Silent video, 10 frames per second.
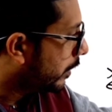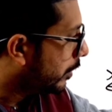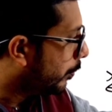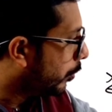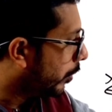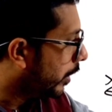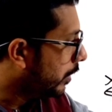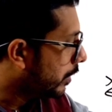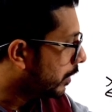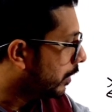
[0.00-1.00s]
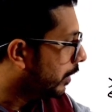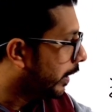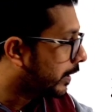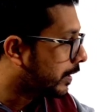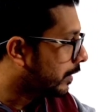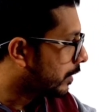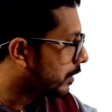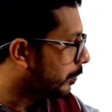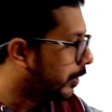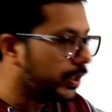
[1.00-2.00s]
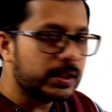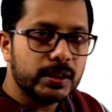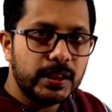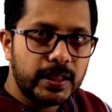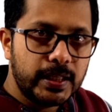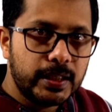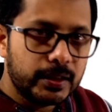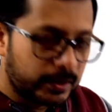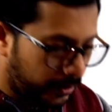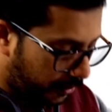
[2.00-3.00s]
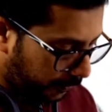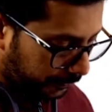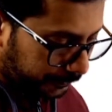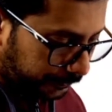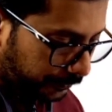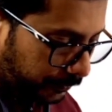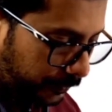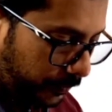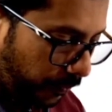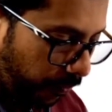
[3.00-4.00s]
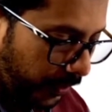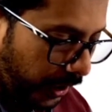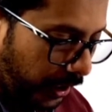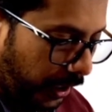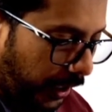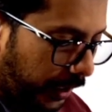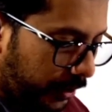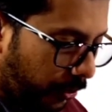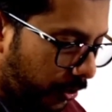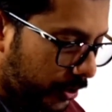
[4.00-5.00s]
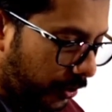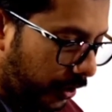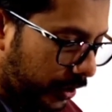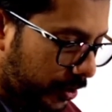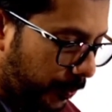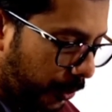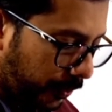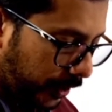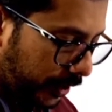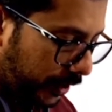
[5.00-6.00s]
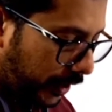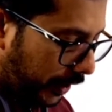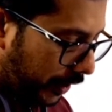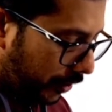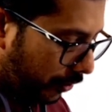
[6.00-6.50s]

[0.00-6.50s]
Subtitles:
at the point x-intercept is E. Okay, and the horizontal asymptote at D,